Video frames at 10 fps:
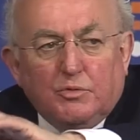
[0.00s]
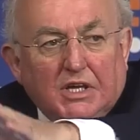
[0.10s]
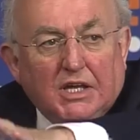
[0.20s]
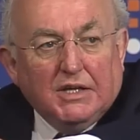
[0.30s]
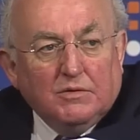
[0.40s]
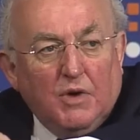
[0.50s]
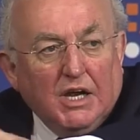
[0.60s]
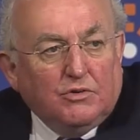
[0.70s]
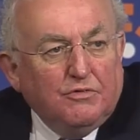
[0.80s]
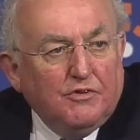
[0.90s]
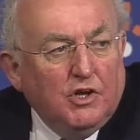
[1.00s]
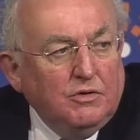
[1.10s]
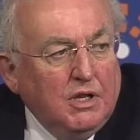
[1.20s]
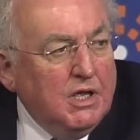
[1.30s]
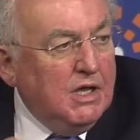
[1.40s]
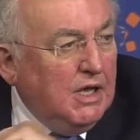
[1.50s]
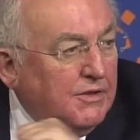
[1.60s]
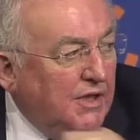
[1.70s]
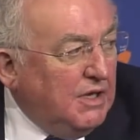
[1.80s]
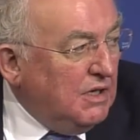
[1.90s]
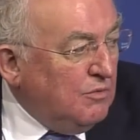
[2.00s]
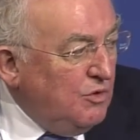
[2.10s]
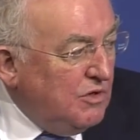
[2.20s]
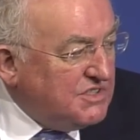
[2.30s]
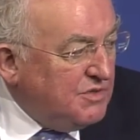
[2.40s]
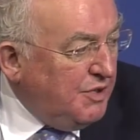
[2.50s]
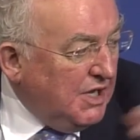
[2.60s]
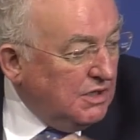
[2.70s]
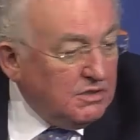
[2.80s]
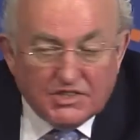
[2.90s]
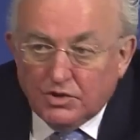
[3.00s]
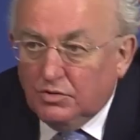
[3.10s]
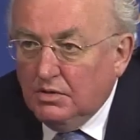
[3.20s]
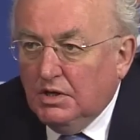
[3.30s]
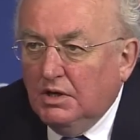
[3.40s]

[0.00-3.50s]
we can get a microphone, and then I'm going to ask the panel to